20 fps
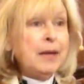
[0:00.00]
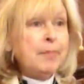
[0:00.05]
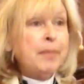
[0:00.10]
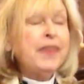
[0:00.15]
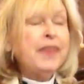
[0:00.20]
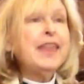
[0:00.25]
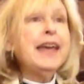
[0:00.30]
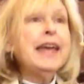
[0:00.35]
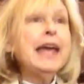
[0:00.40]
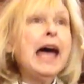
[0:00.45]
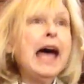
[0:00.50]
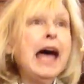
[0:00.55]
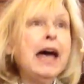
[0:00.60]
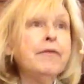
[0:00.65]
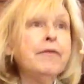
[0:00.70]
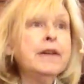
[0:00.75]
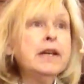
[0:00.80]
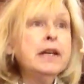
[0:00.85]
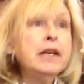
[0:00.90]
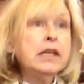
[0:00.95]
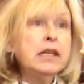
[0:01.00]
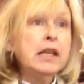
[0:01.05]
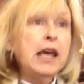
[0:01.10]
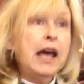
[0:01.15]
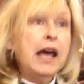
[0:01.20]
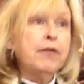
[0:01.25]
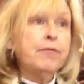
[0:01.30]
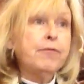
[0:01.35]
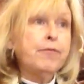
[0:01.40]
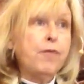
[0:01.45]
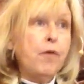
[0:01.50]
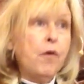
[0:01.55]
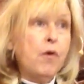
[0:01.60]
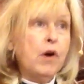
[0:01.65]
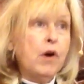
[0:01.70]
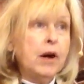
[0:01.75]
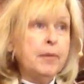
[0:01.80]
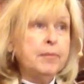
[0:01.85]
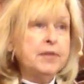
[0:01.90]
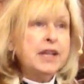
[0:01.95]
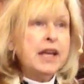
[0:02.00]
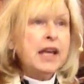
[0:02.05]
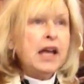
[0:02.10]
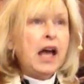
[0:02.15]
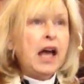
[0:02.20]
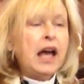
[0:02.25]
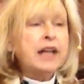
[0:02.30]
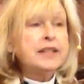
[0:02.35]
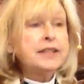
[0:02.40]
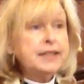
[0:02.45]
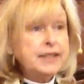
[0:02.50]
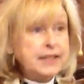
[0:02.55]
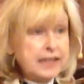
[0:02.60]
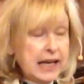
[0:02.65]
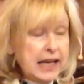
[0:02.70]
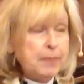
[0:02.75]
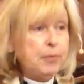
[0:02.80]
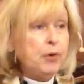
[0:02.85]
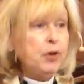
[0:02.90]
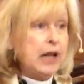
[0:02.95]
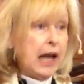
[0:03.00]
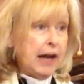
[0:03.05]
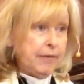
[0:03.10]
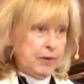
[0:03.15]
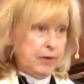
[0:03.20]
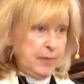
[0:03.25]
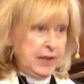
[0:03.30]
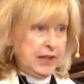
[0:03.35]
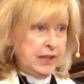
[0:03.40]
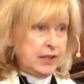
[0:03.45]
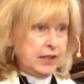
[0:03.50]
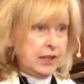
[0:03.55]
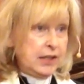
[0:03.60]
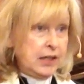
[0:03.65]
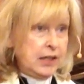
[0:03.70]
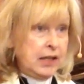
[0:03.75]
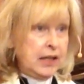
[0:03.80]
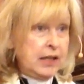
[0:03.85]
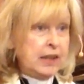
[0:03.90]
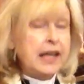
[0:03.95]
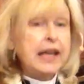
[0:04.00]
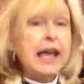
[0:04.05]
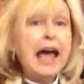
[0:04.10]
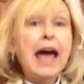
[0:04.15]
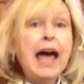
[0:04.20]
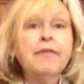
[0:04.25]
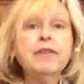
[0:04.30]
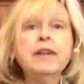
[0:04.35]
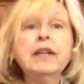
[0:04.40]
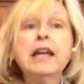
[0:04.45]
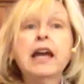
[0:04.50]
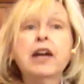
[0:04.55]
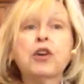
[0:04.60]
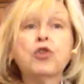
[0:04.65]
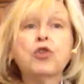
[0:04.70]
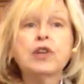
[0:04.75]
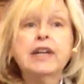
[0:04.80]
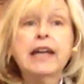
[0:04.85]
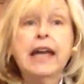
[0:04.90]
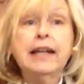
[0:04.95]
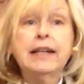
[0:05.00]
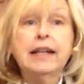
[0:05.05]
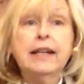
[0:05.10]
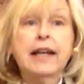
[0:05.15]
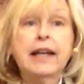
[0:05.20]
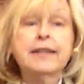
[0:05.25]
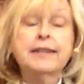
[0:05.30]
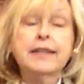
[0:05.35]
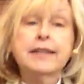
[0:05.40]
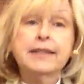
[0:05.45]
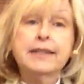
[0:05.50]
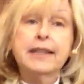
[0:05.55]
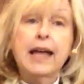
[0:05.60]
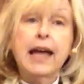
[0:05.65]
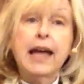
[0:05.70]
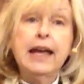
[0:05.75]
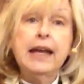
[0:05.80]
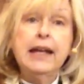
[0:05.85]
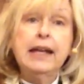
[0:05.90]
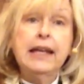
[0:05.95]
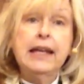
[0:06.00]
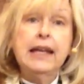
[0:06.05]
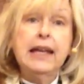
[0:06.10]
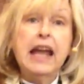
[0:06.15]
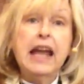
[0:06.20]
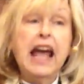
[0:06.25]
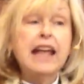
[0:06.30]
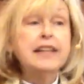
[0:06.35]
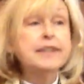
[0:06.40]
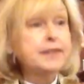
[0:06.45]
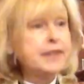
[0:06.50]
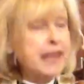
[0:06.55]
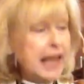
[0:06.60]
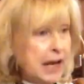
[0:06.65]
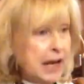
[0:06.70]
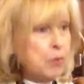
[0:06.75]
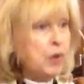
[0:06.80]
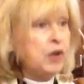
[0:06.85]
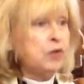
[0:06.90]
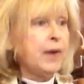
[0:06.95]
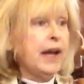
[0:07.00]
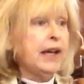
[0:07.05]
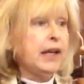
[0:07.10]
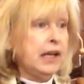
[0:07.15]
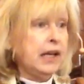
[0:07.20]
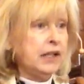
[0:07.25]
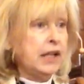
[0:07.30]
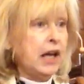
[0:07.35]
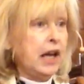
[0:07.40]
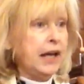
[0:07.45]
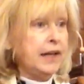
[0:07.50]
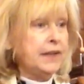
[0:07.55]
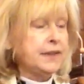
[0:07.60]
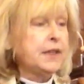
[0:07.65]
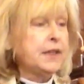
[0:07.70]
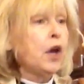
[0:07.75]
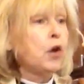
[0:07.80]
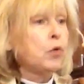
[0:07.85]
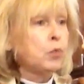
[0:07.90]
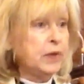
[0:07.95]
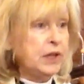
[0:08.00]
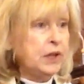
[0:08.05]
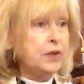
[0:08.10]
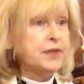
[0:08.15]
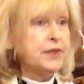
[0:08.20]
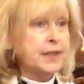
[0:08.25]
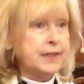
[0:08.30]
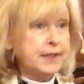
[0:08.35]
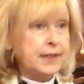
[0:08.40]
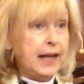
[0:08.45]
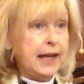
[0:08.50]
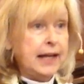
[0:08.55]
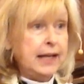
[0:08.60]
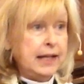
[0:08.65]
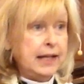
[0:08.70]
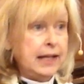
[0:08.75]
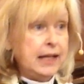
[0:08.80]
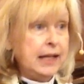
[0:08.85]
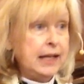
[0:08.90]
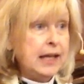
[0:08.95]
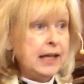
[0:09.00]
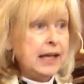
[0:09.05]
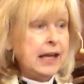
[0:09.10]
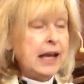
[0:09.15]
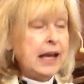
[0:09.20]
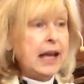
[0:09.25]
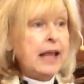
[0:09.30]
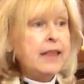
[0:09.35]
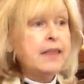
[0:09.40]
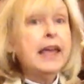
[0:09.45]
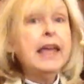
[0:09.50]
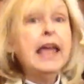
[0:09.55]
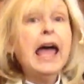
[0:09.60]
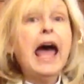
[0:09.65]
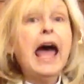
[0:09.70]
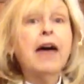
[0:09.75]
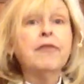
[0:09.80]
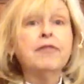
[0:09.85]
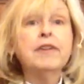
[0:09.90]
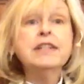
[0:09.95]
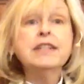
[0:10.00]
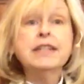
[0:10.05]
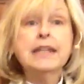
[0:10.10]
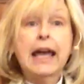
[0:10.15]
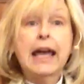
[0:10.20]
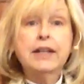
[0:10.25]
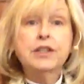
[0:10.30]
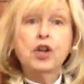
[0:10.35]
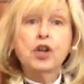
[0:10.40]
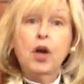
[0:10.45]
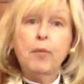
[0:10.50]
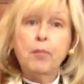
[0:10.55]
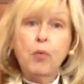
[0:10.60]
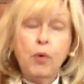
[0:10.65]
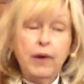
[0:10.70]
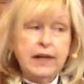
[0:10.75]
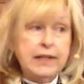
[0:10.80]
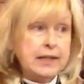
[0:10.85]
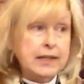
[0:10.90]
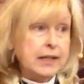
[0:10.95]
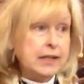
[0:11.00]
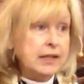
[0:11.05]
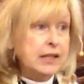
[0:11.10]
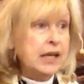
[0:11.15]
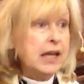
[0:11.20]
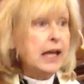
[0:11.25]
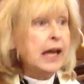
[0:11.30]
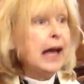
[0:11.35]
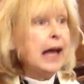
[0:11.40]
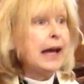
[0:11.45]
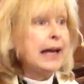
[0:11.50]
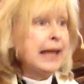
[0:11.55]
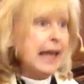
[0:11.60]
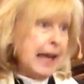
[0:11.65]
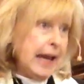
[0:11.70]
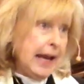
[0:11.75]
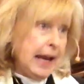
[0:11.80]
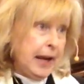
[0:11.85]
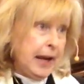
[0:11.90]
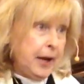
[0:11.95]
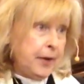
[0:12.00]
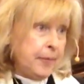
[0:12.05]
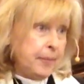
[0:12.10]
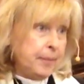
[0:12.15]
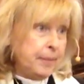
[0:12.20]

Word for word: but they haven't yet formed a stable government. They haven't yet created a society as they would recognize a real society. They haven't yet appointed a king.